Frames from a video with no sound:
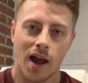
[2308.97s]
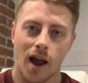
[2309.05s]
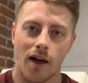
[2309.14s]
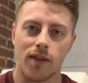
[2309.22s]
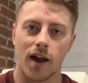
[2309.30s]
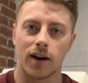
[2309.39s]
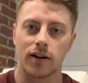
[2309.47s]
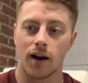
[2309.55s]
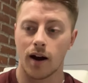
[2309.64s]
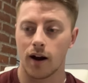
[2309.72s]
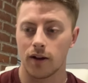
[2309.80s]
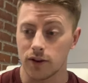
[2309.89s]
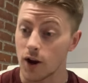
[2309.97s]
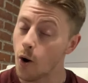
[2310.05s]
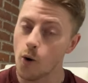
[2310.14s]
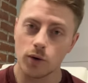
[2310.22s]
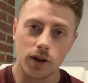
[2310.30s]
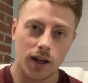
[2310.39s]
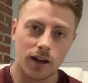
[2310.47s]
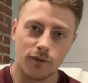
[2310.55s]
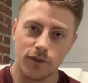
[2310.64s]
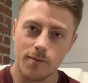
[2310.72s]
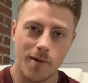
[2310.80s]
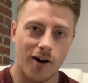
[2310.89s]
And then uh, the only
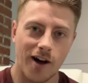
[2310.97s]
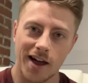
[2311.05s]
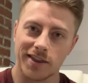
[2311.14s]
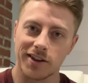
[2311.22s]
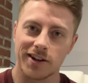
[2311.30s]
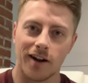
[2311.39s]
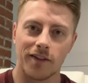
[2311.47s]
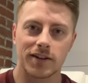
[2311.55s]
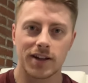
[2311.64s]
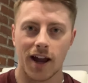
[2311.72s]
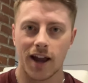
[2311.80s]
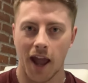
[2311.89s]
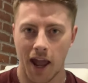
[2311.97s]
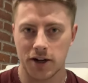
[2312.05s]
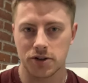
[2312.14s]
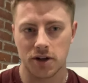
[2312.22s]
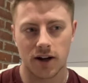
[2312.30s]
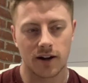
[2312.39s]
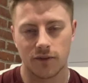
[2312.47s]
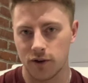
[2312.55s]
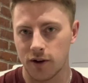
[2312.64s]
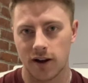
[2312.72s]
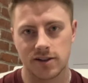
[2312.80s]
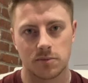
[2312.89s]
female athlete on the day, Andrea. If you
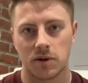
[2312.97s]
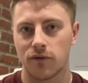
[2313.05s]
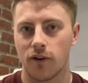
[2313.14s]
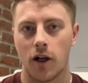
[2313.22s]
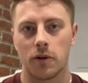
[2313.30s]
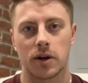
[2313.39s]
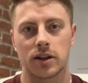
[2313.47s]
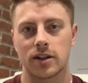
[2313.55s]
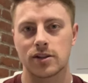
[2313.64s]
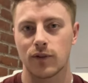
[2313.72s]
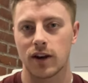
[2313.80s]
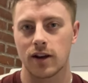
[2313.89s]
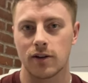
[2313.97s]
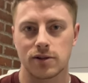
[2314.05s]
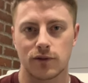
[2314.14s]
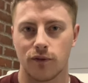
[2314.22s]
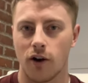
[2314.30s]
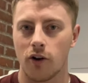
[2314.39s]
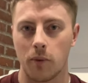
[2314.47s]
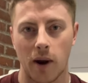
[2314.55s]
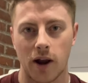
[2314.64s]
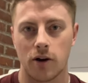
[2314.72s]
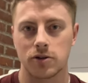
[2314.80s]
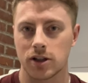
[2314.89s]
guys have been following these videos and following my
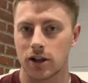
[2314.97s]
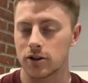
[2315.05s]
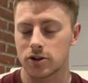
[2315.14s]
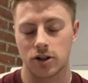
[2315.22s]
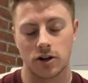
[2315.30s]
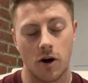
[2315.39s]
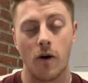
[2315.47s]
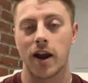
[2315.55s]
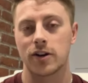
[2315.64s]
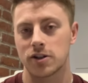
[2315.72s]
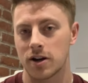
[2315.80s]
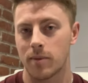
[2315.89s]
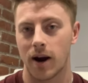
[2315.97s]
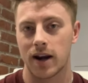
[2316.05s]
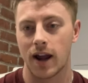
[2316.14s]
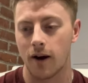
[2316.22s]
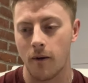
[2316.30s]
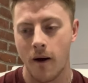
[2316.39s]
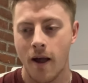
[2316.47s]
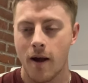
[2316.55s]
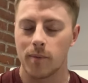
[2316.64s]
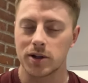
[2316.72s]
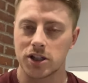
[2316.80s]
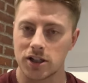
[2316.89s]
coaching, you should know Andrea by now.
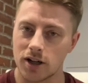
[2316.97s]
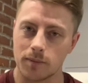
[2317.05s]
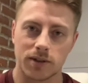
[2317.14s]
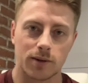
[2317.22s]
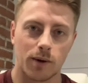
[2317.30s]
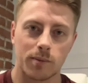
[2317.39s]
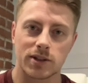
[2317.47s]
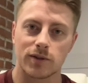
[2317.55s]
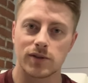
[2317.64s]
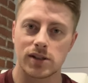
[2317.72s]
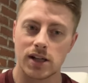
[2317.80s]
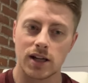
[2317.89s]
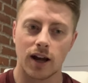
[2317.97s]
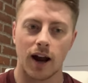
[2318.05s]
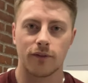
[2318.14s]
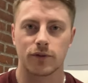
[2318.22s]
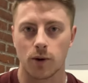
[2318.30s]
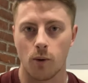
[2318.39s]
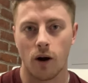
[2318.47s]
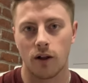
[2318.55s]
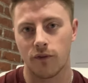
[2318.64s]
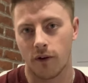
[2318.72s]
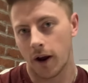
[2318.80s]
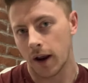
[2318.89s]
But she jumped in women's physique after
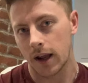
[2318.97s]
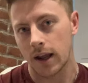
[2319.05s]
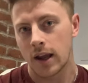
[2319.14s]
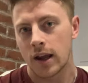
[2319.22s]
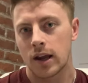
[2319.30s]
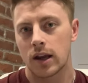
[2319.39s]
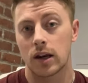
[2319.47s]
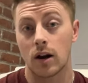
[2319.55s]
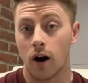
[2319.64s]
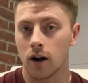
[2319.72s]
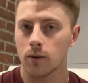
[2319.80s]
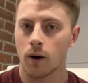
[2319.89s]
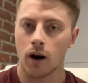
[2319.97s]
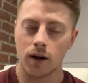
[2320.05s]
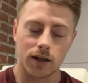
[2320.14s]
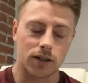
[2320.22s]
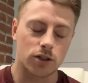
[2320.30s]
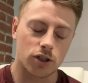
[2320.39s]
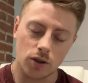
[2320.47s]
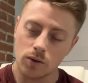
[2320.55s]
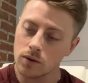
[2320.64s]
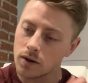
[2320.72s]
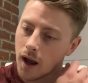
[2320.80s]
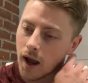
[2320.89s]
qualifying in Ottawa in
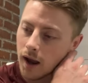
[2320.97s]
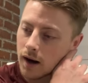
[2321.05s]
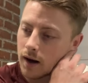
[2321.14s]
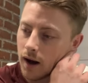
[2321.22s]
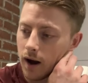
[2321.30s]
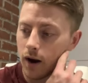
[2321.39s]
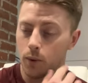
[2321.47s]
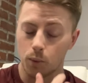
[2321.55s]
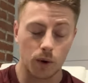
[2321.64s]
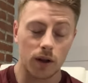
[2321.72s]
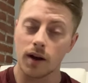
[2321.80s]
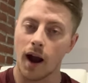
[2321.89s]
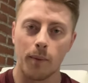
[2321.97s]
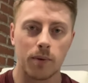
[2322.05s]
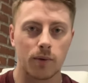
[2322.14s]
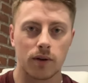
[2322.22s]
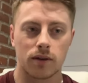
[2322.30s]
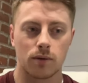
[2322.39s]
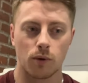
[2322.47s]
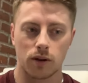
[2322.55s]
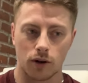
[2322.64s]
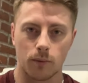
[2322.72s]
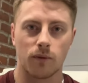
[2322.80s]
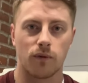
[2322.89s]
June, and uh, really happy with with
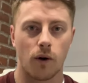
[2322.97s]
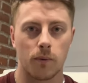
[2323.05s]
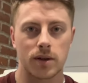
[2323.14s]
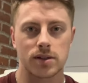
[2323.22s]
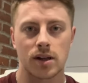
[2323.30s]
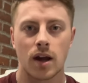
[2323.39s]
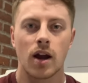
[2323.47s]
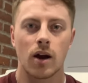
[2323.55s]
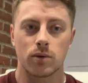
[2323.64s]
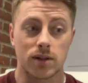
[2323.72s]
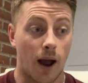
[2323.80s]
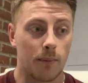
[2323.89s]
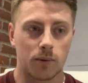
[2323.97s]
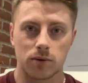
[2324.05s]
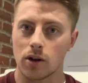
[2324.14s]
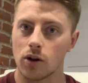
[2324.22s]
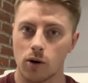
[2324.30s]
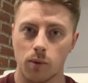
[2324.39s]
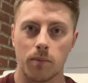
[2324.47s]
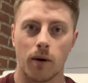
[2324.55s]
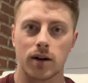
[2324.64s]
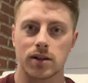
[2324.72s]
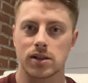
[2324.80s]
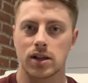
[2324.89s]
her performance. Was happy with the look we
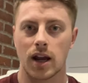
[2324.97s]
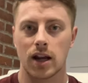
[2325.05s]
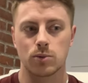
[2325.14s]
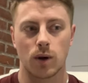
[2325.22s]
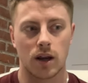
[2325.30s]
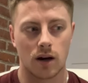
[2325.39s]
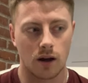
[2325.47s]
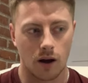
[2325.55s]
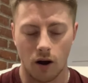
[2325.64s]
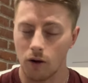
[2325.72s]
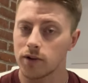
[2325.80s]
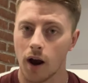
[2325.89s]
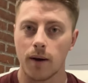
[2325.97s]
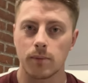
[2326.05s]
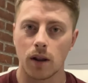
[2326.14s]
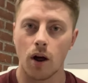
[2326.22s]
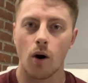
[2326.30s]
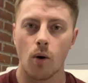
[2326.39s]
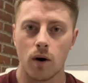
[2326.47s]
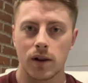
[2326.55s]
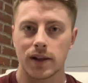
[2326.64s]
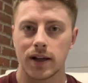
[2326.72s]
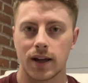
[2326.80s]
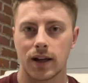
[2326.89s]
brought to stage. We hit an all time low
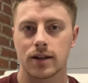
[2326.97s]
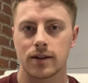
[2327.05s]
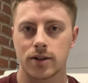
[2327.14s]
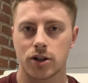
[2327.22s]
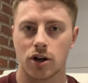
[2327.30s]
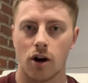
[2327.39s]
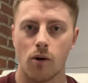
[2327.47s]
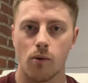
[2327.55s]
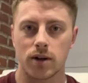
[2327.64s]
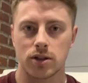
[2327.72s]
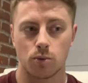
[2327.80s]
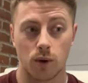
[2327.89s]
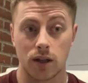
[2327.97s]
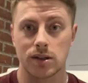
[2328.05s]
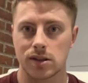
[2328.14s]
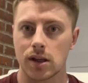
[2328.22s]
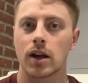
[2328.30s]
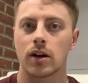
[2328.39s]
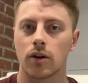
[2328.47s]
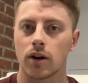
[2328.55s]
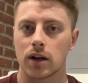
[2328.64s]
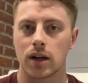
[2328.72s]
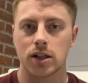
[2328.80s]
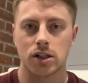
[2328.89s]
leading into the show, which we could see in her
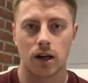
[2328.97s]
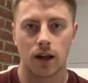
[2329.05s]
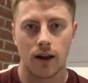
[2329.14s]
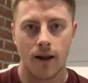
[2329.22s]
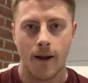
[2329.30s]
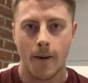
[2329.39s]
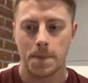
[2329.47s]
conditioning.